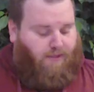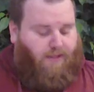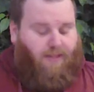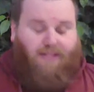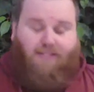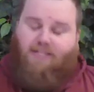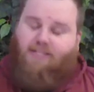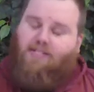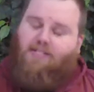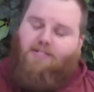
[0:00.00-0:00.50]

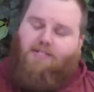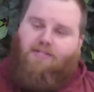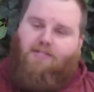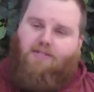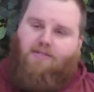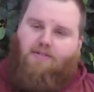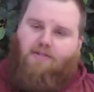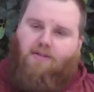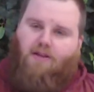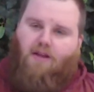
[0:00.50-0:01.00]
is
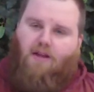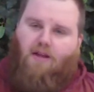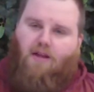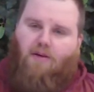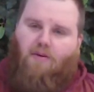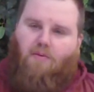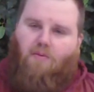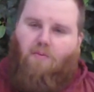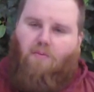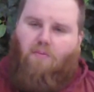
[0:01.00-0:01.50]

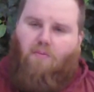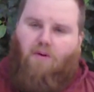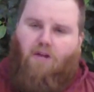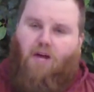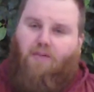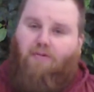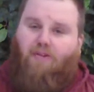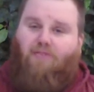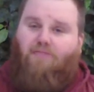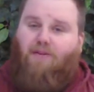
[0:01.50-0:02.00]
a
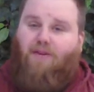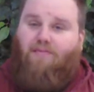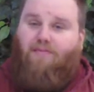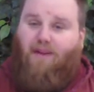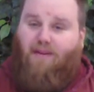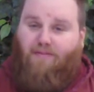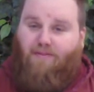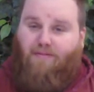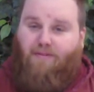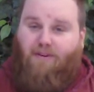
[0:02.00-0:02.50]
couple of my
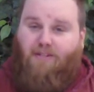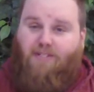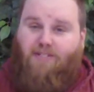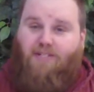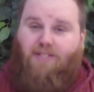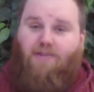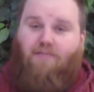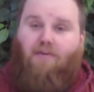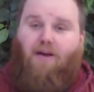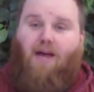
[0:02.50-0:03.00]
favorite
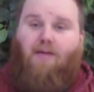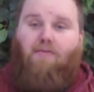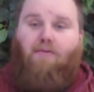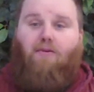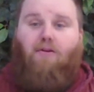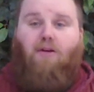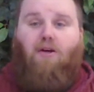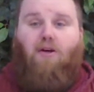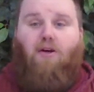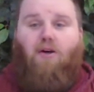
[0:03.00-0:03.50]
verses in the
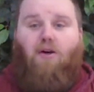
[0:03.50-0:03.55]
Bible.